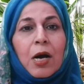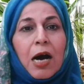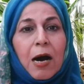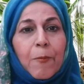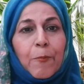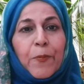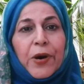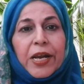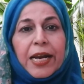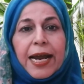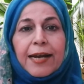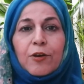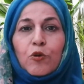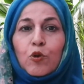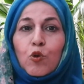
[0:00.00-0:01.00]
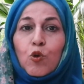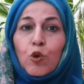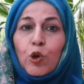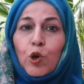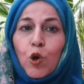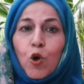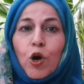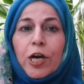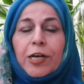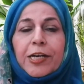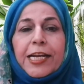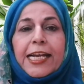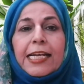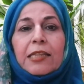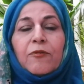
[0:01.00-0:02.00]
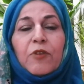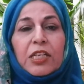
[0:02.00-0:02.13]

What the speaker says: upper and 2 lower teeth,